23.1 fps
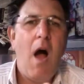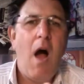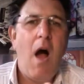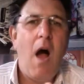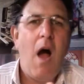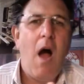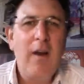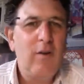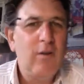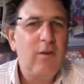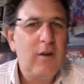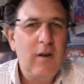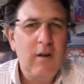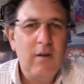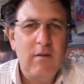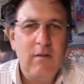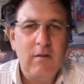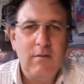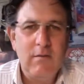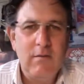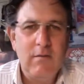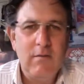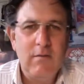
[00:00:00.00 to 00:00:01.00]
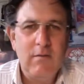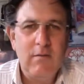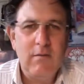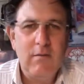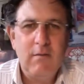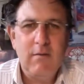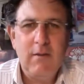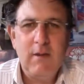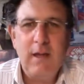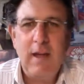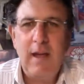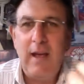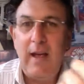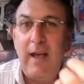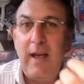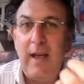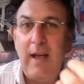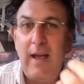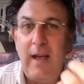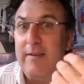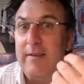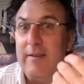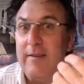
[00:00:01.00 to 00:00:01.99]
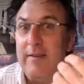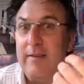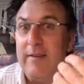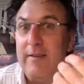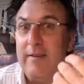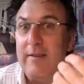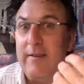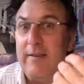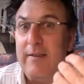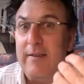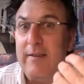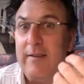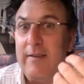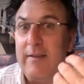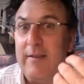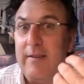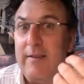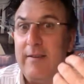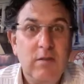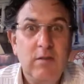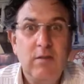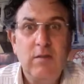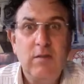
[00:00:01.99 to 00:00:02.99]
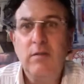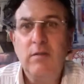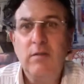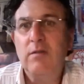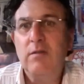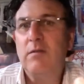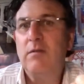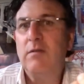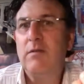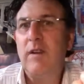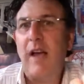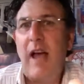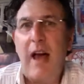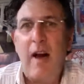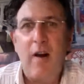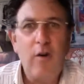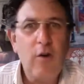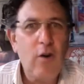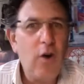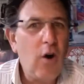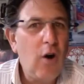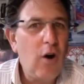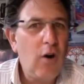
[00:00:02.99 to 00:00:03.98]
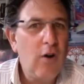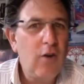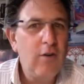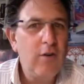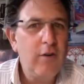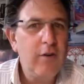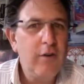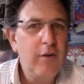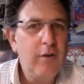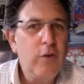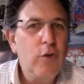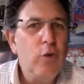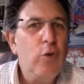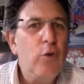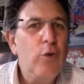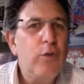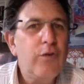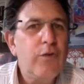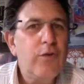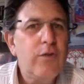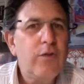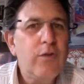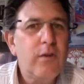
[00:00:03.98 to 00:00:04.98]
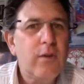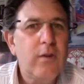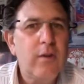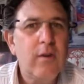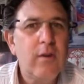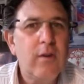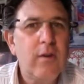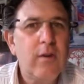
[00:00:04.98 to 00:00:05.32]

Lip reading: I don't know. Is it drugs? Alcohol-induced?